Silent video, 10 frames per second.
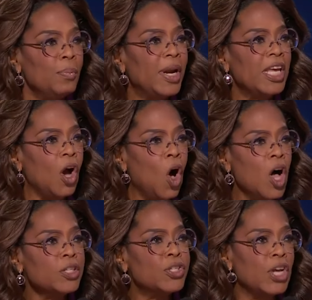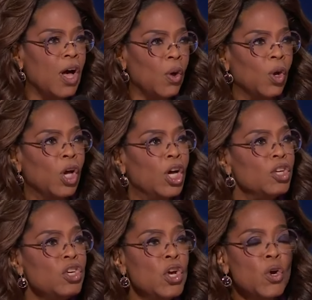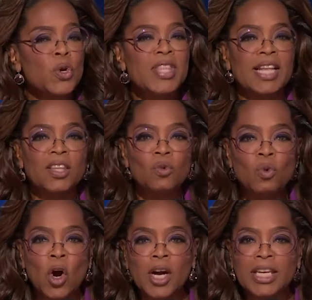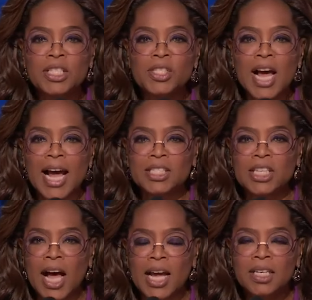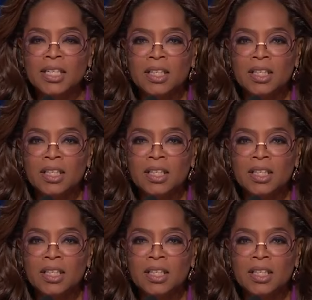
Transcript: But he also knew that the work is not done.